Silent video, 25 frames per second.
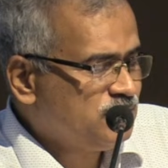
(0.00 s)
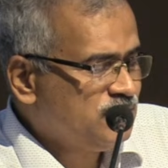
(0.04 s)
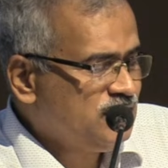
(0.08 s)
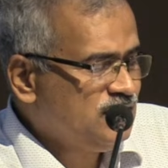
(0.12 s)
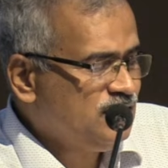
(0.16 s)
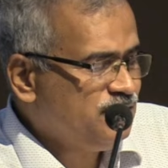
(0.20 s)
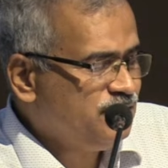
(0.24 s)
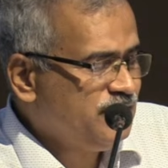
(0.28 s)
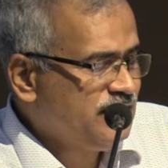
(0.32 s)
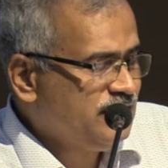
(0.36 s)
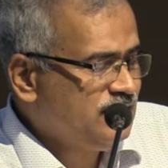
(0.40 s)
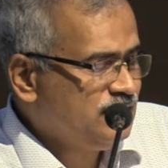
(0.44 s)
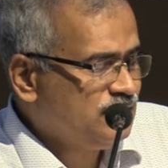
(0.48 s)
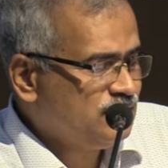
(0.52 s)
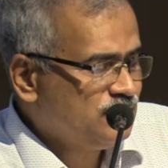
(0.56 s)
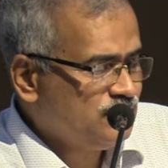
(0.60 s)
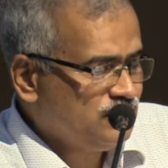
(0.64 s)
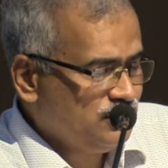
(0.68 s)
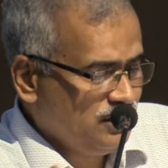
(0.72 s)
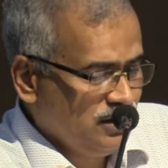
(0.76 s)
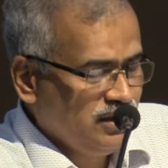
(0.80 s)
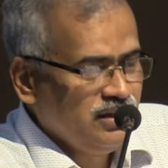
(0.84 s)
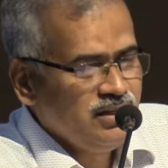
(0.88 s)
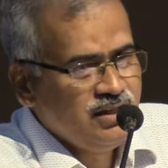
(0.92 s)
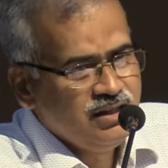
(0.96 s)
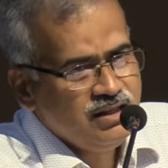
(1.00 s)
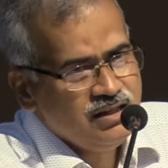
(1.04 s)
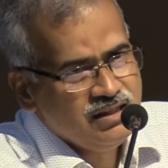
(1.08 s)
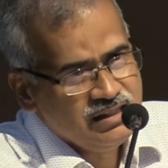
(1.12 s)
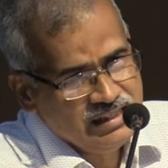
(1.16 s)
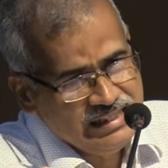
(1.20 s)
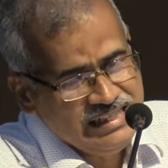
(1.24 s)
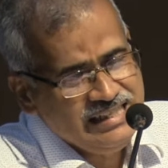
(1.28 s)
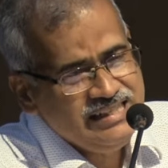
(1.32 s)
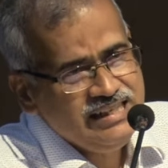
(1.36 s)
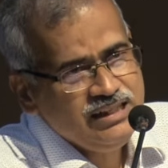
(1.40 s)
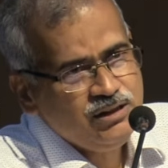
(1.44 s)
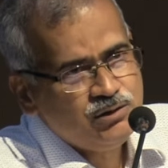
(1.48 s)

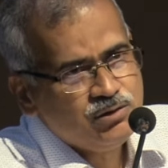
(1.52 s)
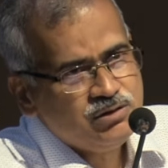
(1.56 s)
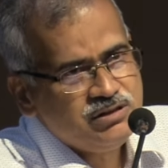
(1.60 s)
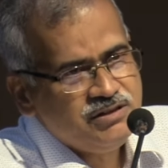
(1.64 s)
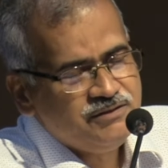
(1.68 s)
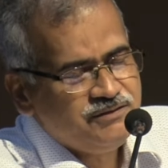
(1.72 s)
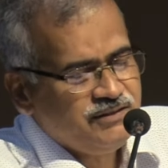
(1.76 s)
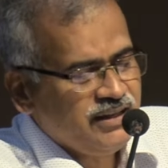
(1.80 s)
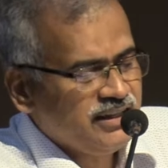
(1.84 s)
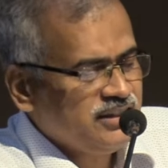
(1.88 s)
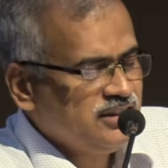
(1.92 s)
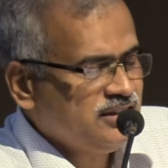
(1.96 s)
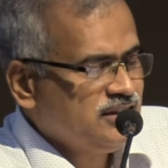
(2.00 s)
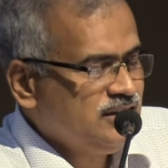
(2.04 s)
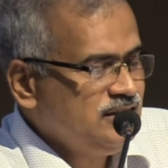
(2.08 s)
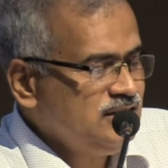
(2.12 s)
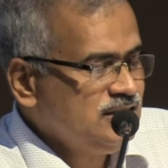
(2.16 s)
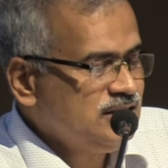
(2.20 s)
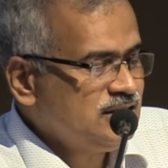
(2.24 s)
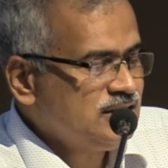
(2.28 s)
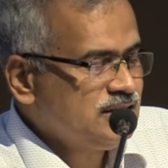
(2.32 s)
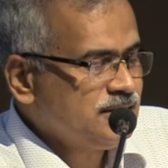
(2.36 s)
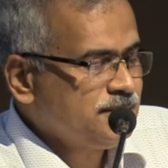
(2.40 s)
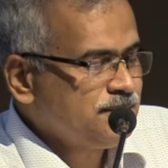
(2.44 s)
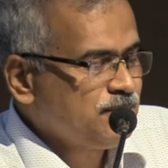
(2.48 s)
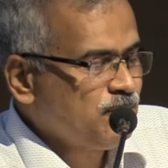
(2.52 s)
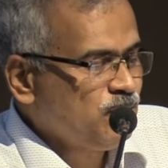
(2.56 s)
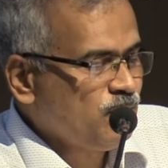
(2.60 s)
leading to defections,